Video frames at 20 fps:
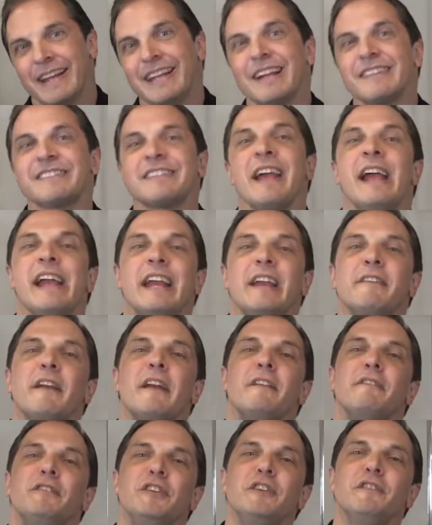Yes, if,
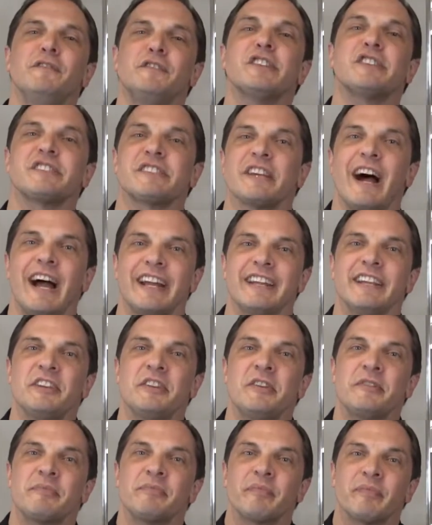if you've
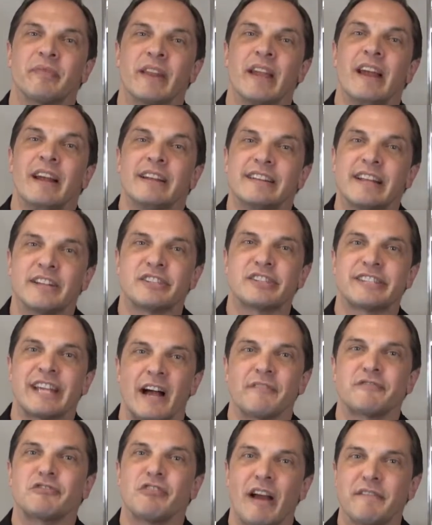decided that
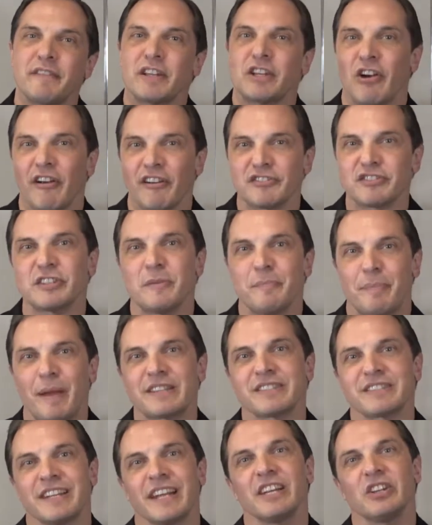self driving cars are the
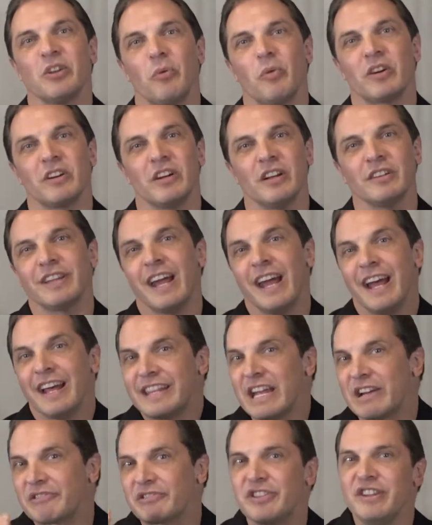best thing in the world,
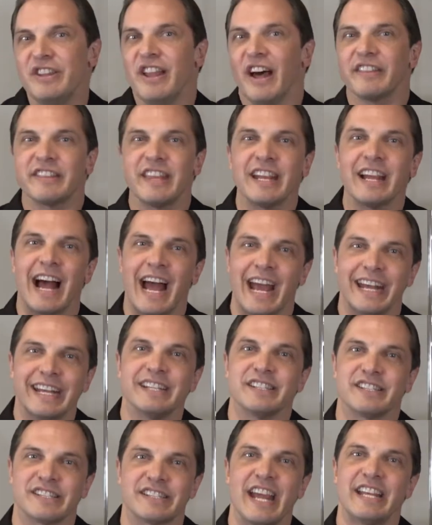there's nothing I
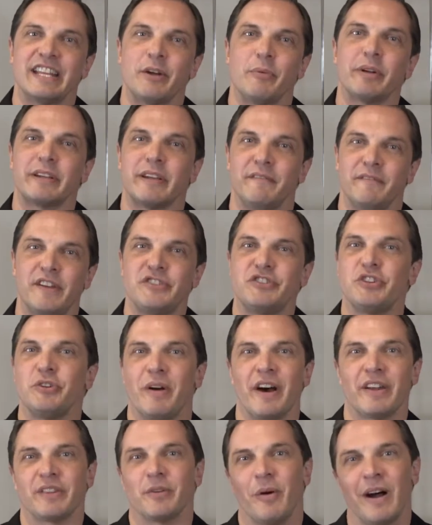can say that will convince
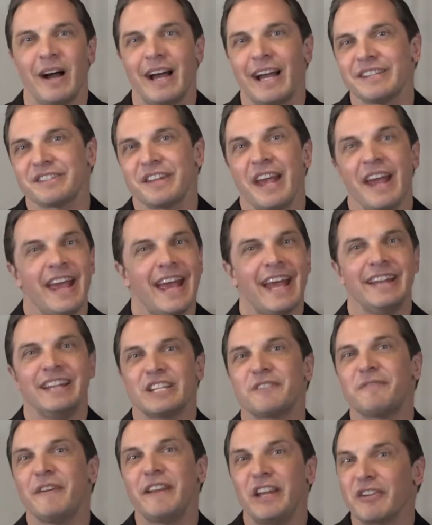you otherwise, and
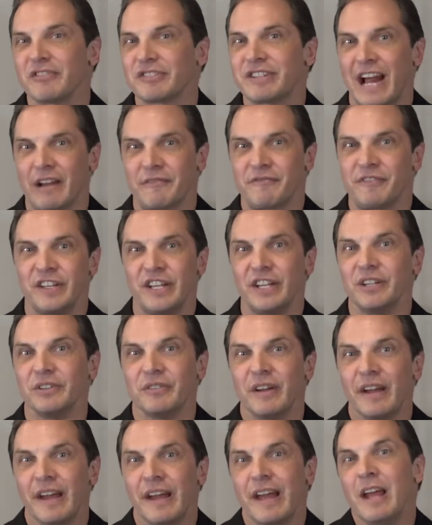this video is not for
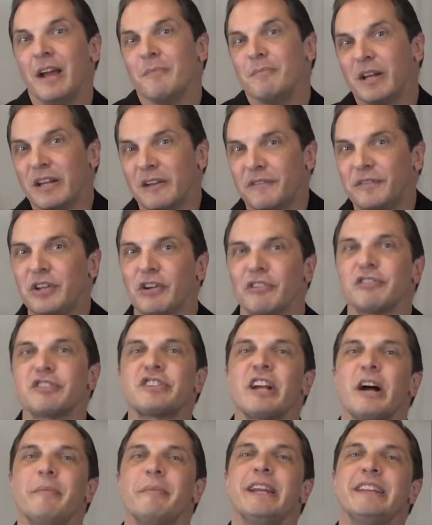you. But if you're
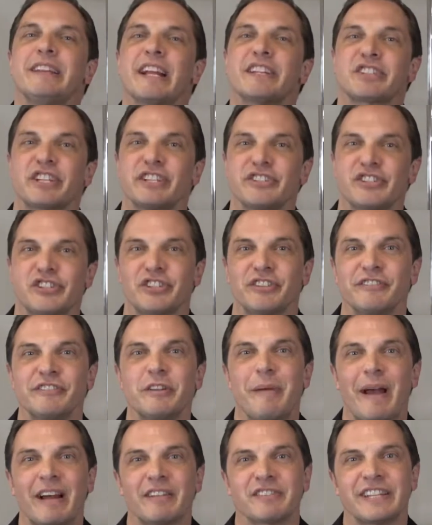somebody that's
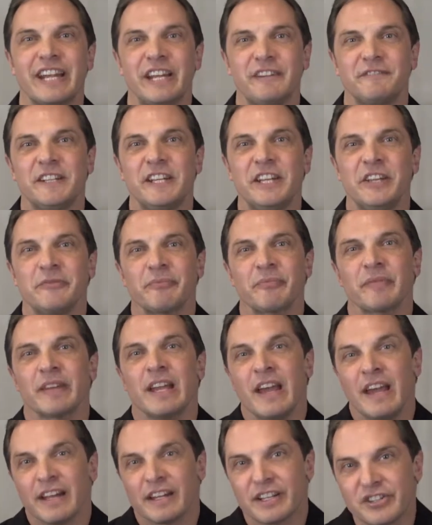concerned about safety,
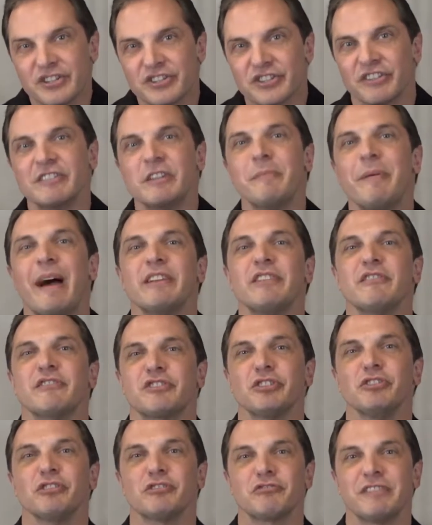concerned about your
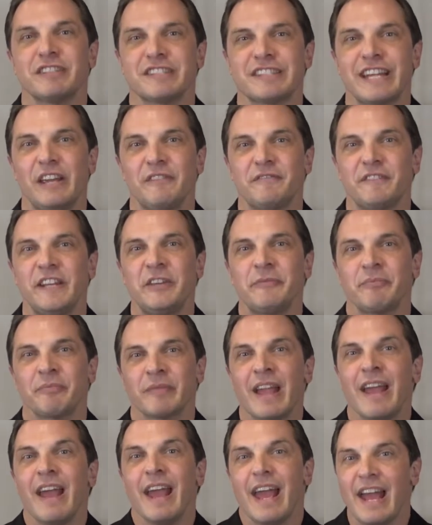children's
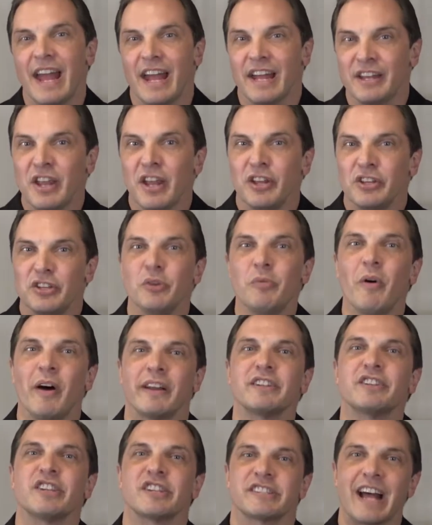safety, and you
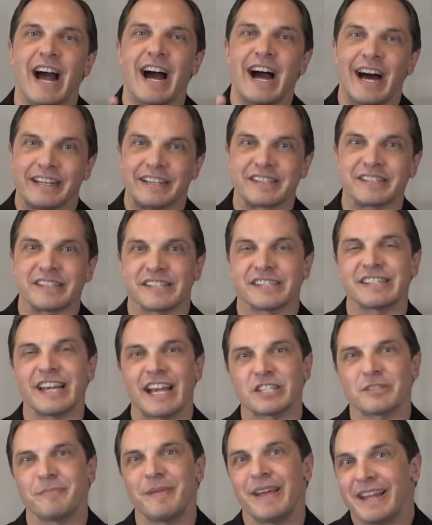want to just honest
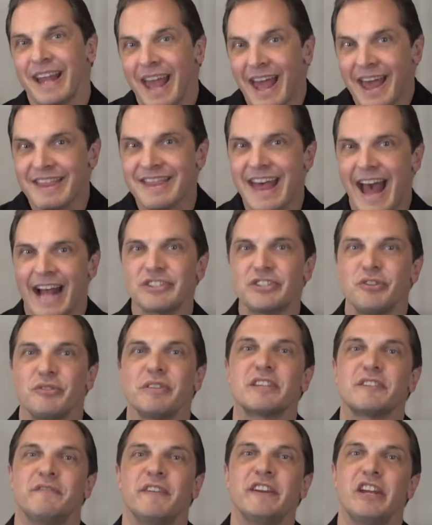assessment, that's who
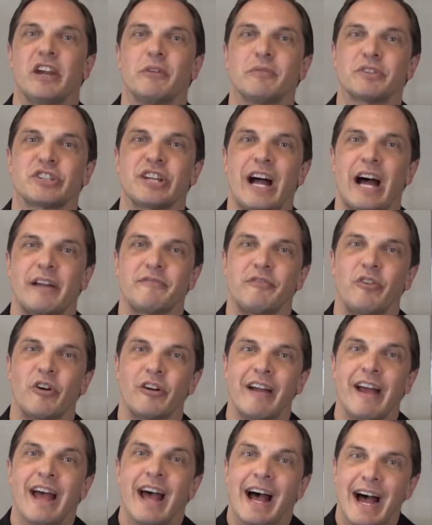this video was shot
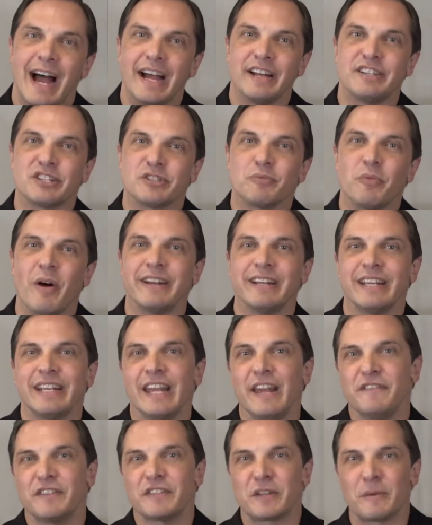for. I just want to
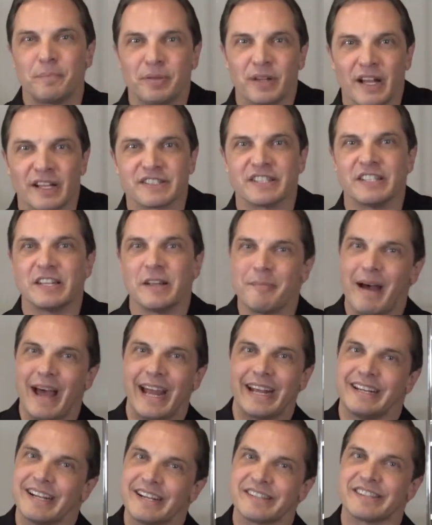give you the plus and the
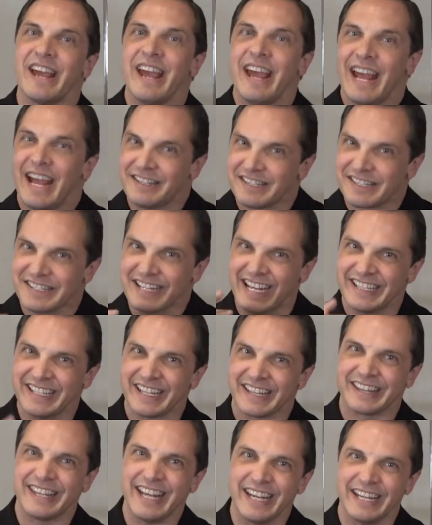minus and just get
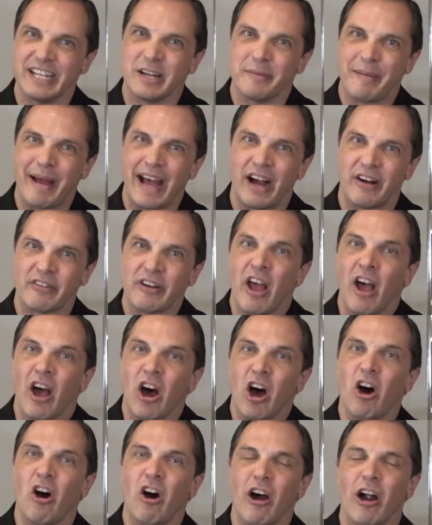you thinking about
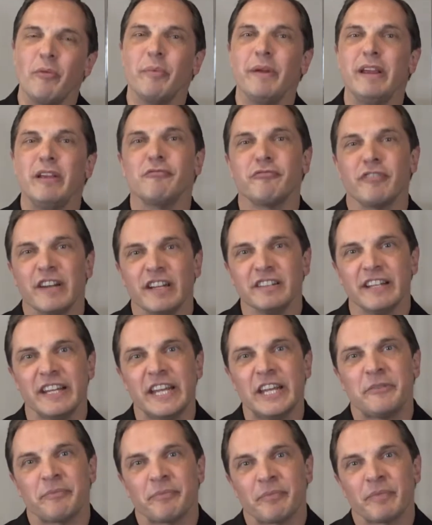are we
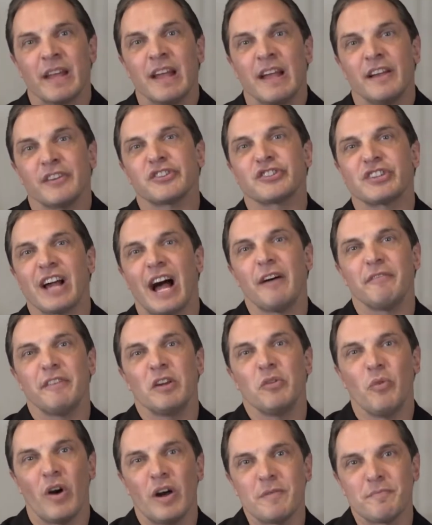really
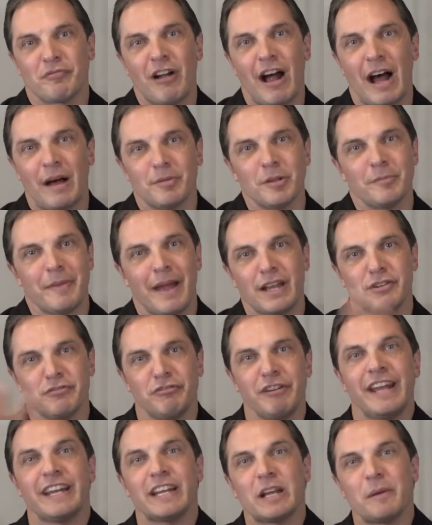solving one problem and
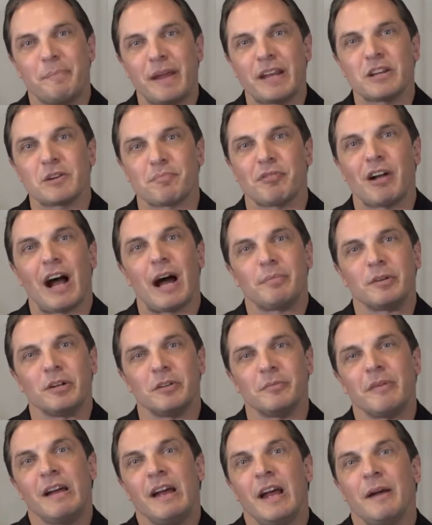creating a bigger
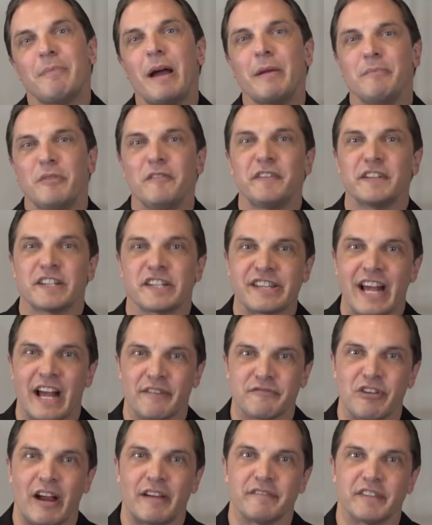problem by moving to
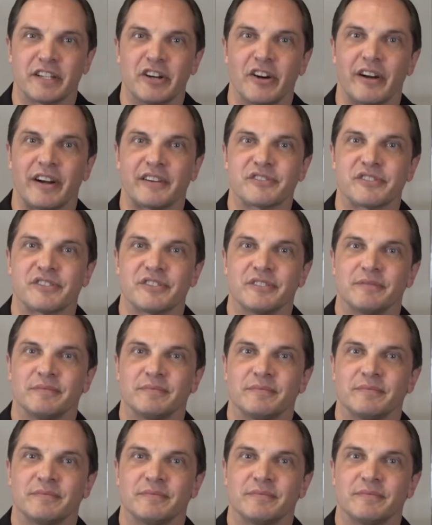self driving cars?